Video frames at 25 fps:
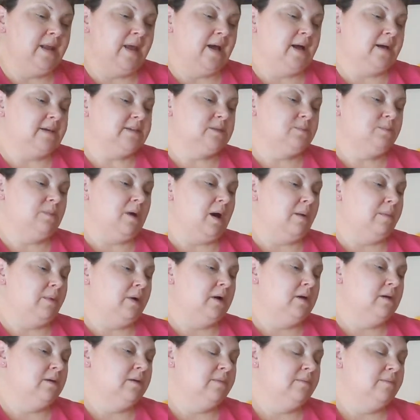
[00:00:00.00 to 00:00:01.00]
asked
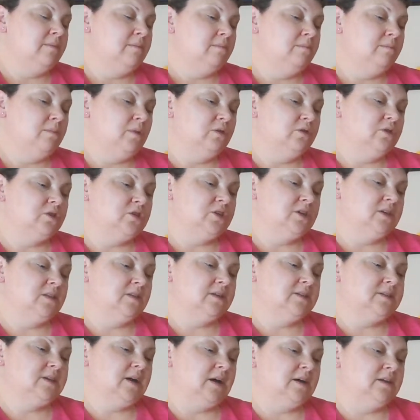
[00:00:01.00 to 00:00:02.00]
Mama, motioning
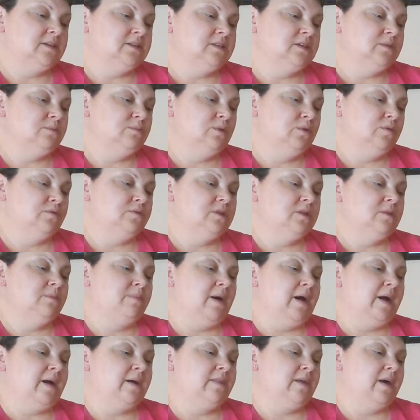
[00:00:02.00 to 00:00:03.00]
the dolls to move to the
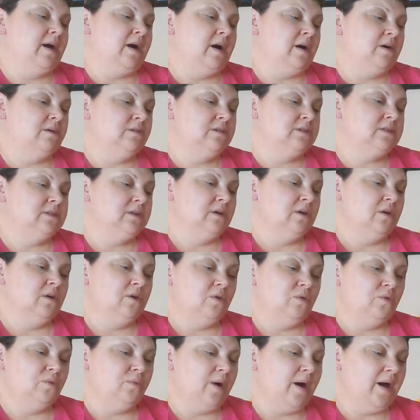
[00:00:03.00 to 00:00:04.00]
back of the house.
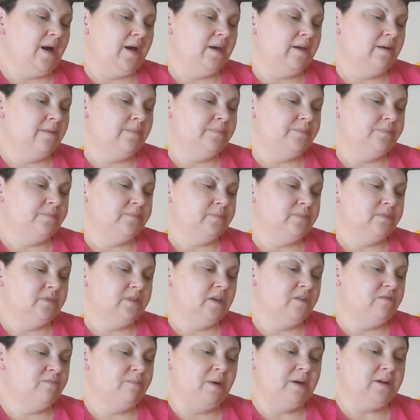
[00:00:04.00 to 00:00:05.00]
"Why,
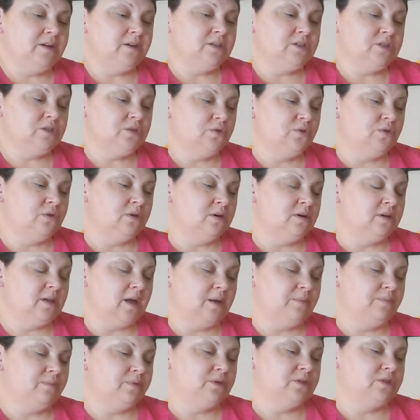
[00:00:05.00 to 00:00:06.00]
they've been to school,
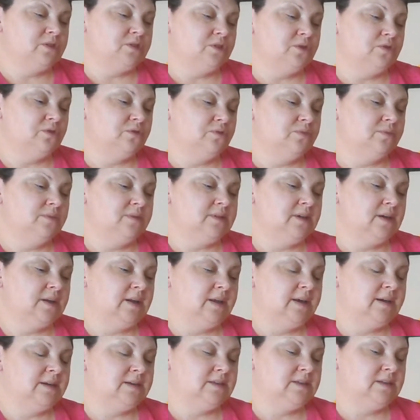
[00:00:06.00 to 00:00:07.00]
I presume,"
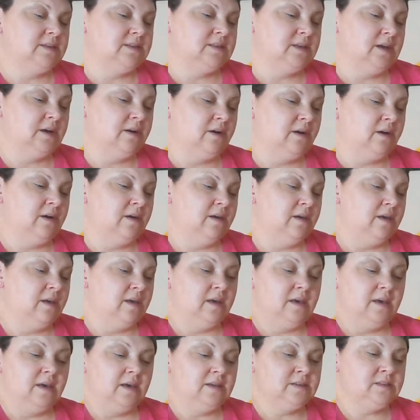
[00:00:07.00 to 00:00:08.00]
said Auntie Sarah.
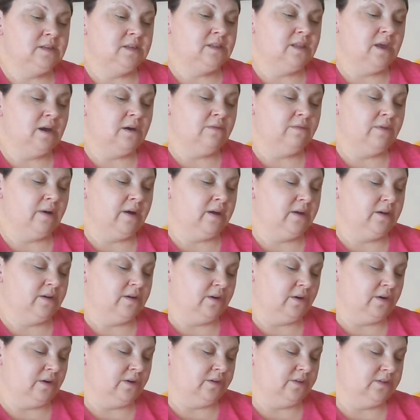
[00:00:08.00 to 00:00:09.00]
"Isn't that right,
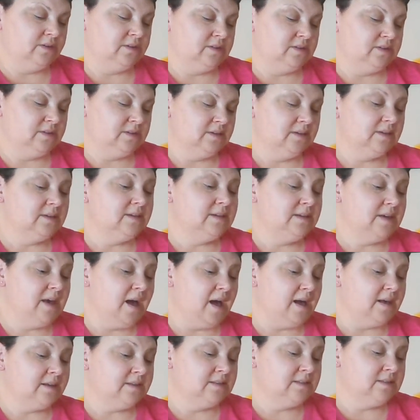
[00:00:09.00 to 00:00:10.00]
girls?"
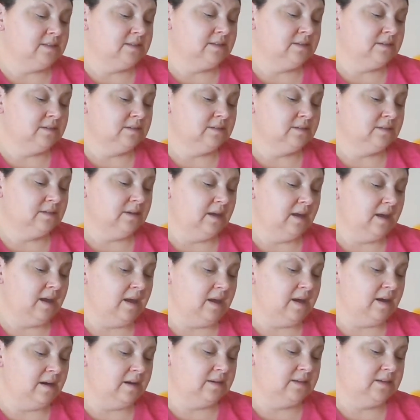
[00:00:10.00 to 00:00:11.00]
"Yes."
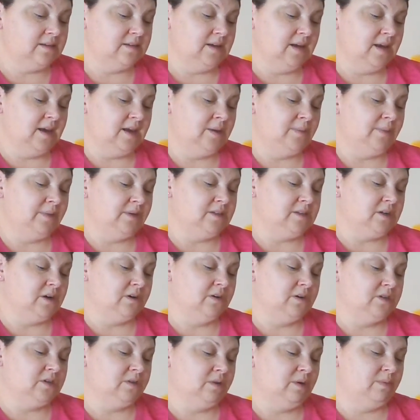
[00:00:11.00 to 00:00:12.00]
"And," Annabelle
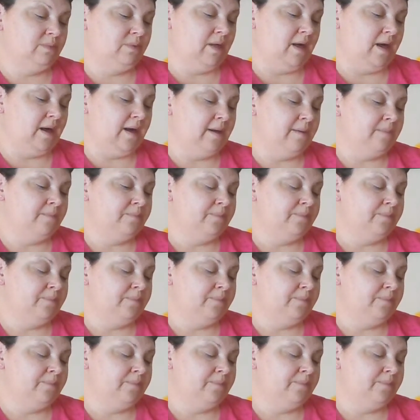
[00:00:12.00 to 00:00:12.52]
started to reply.